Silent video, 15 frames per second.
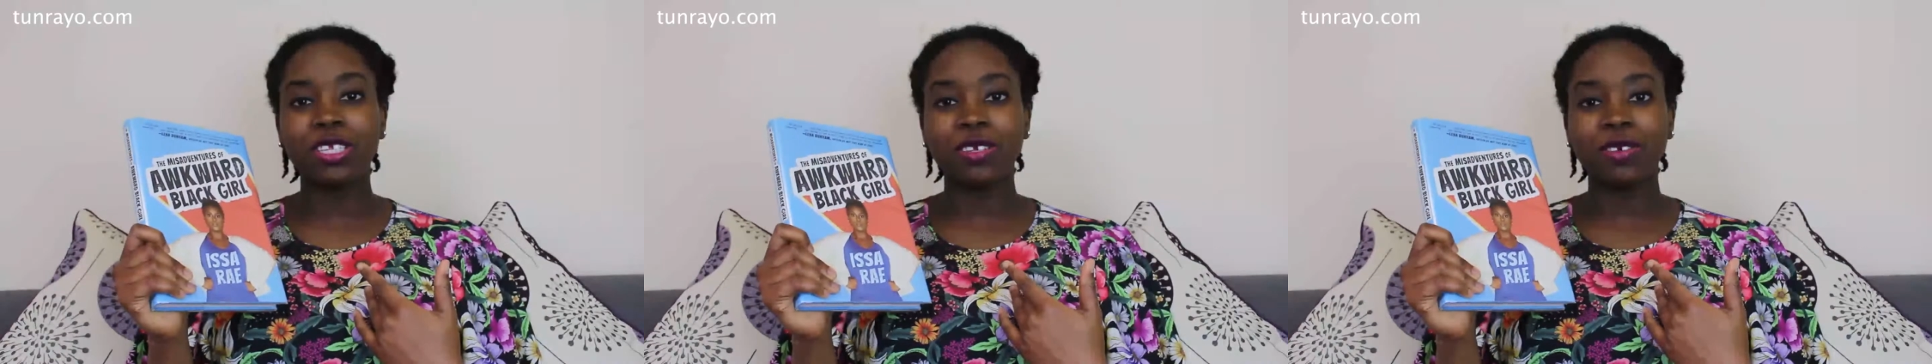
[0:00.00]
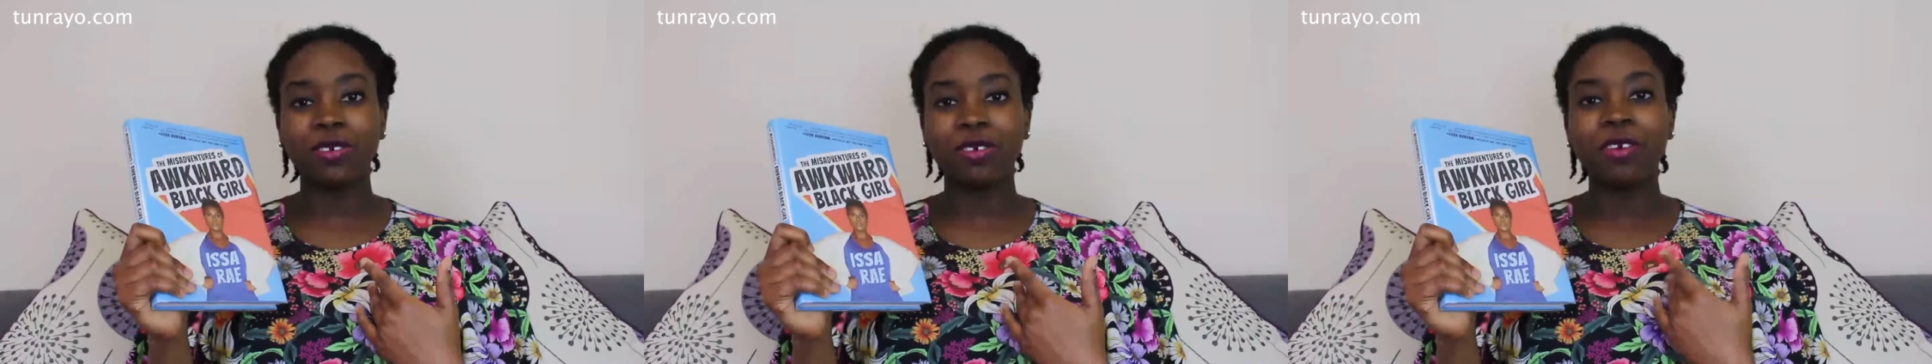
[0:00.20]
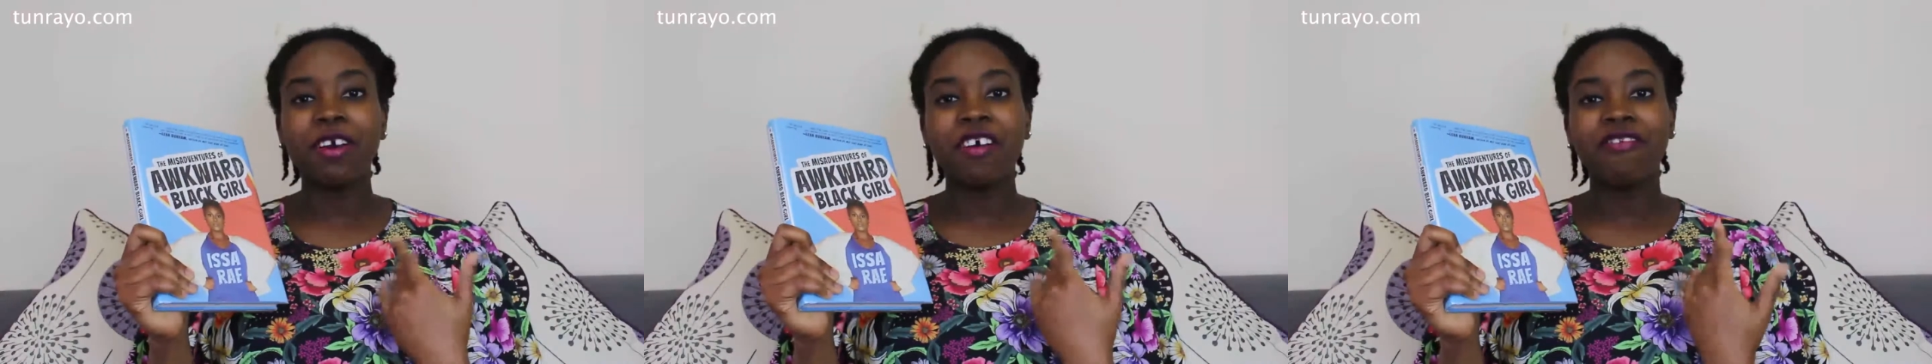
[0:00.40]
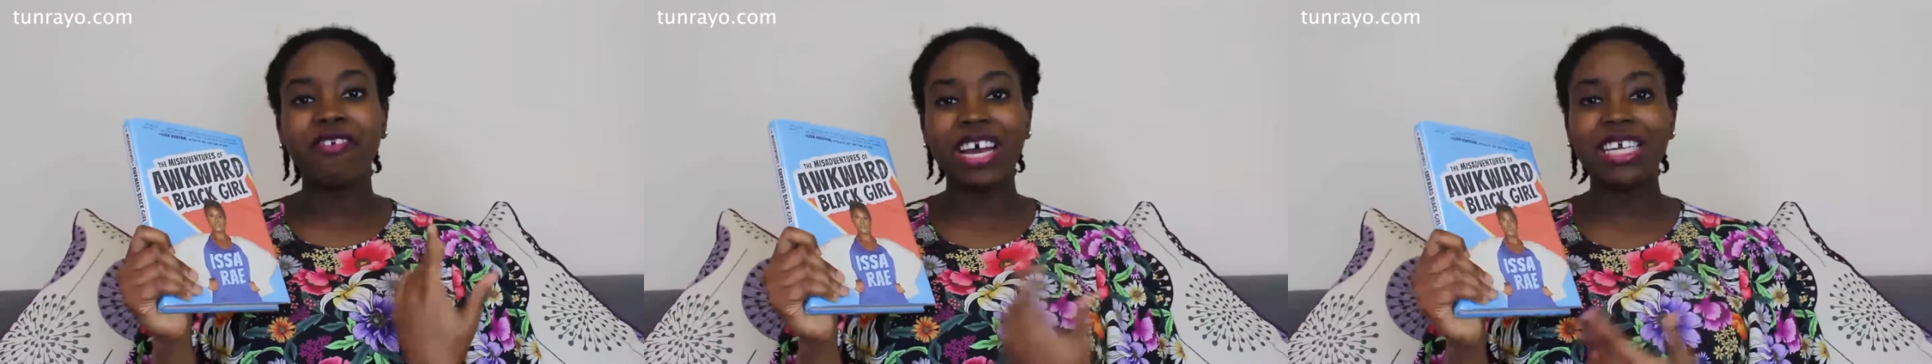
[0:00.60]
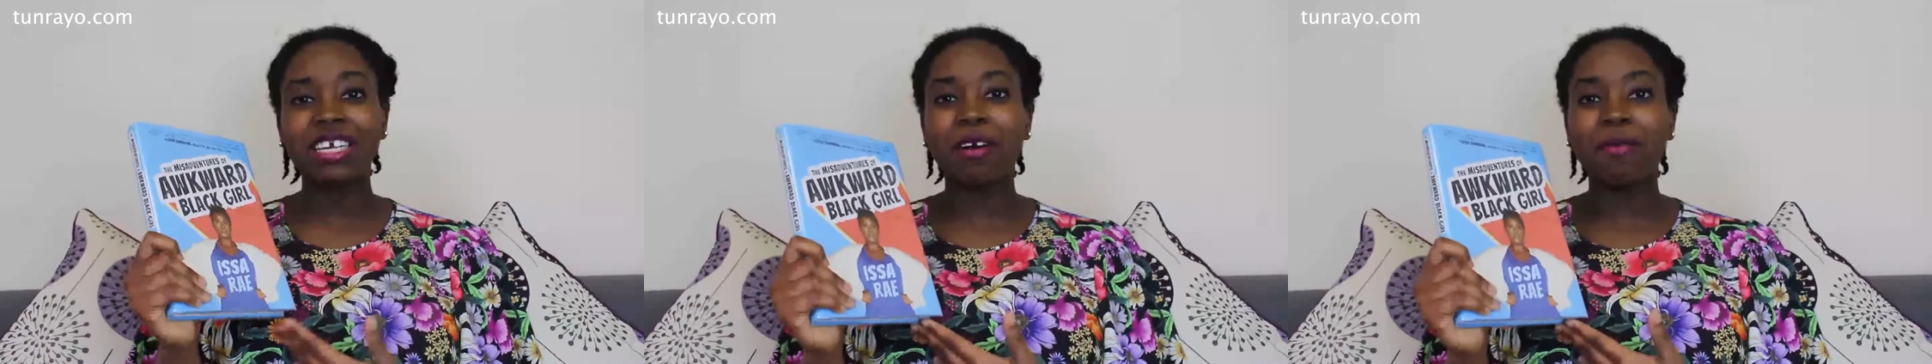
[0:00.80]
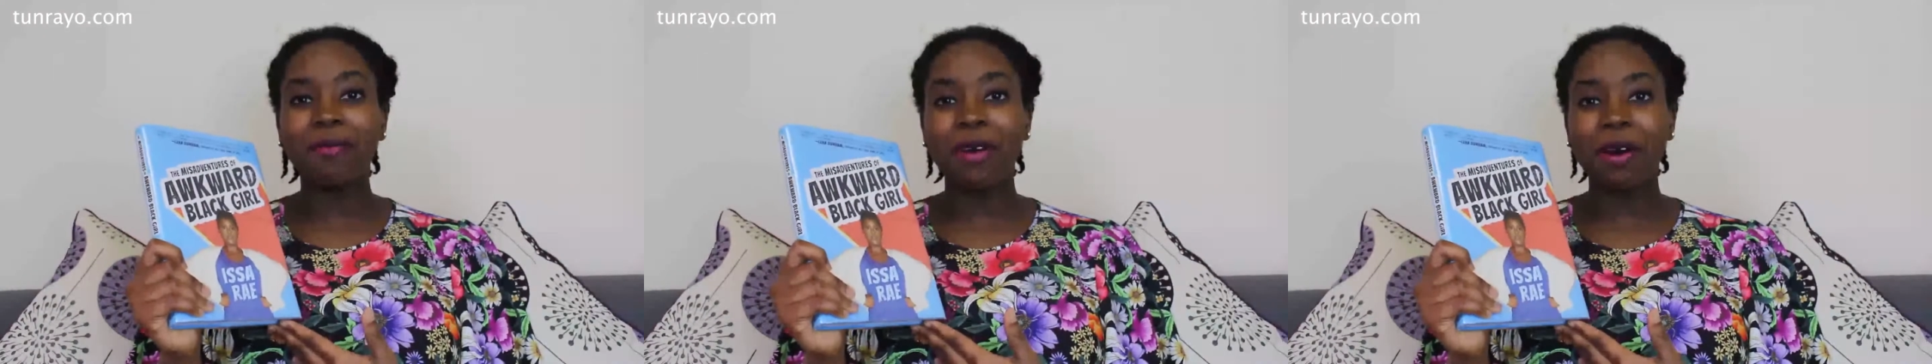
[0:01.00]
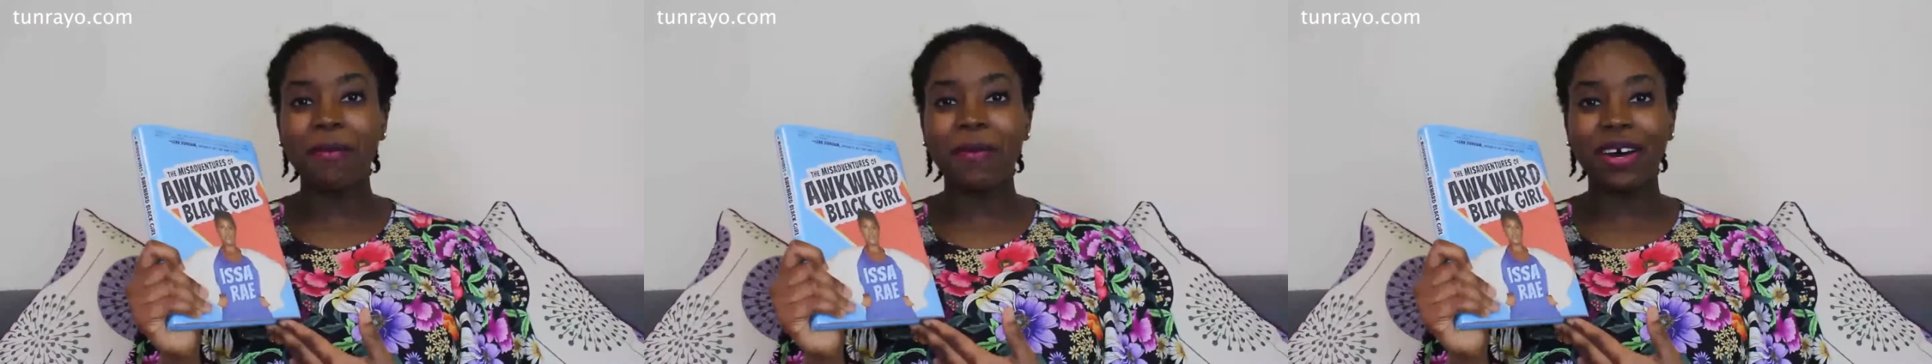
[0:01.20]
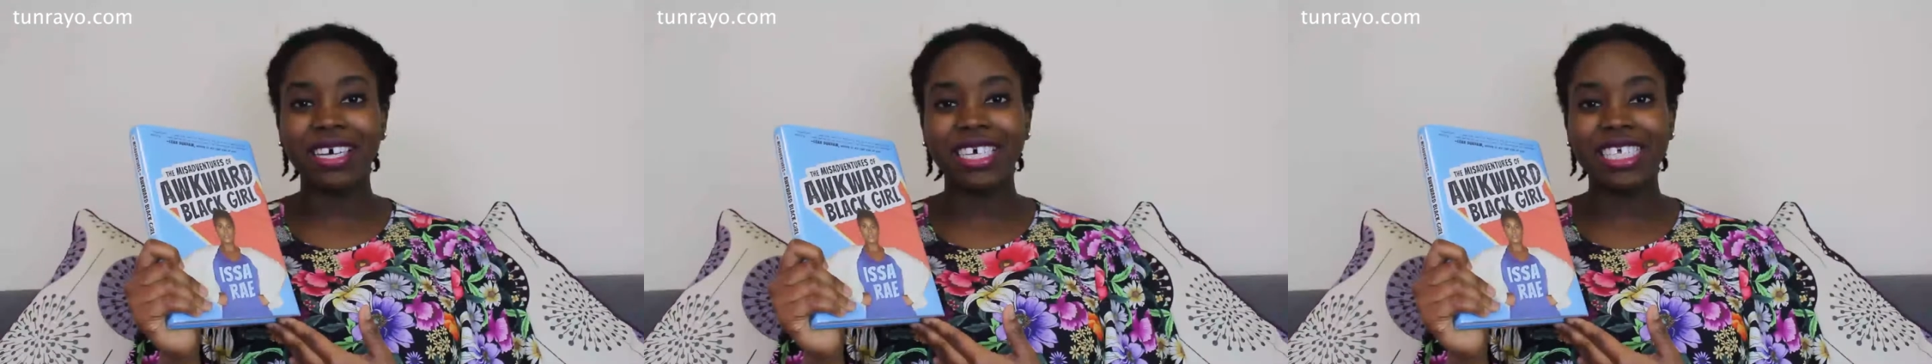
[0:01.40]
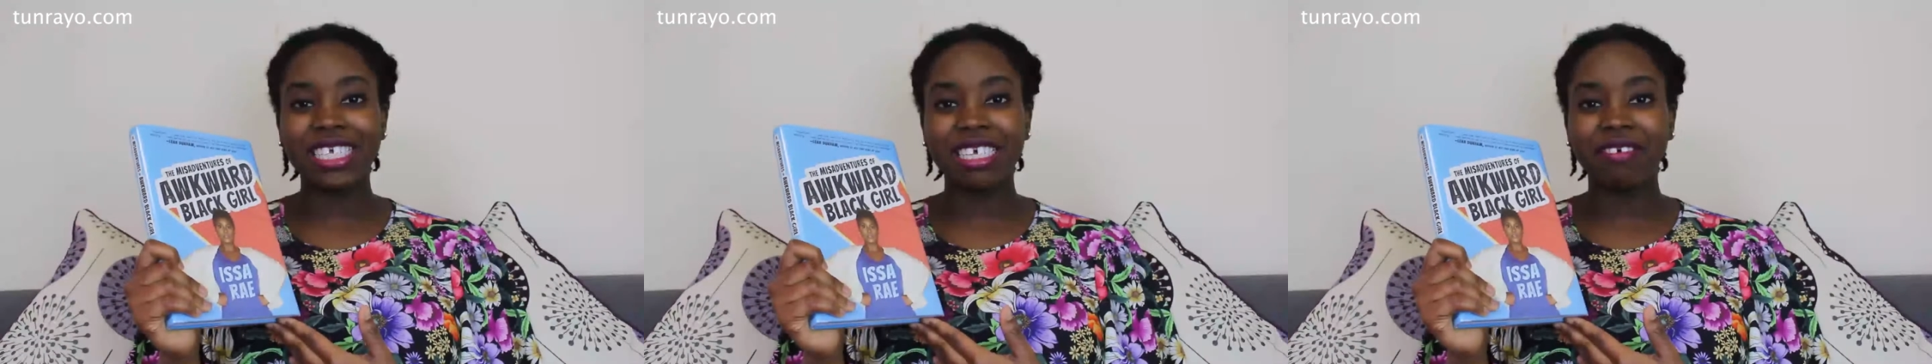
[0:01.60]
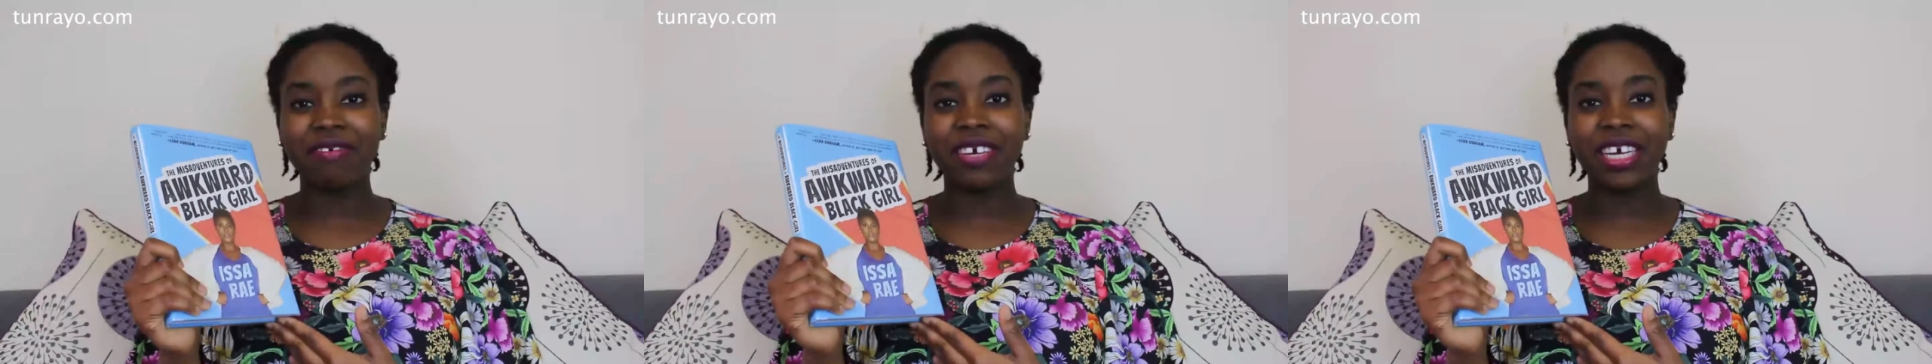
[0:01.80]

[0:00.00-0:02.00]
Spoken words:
to find out more about Issa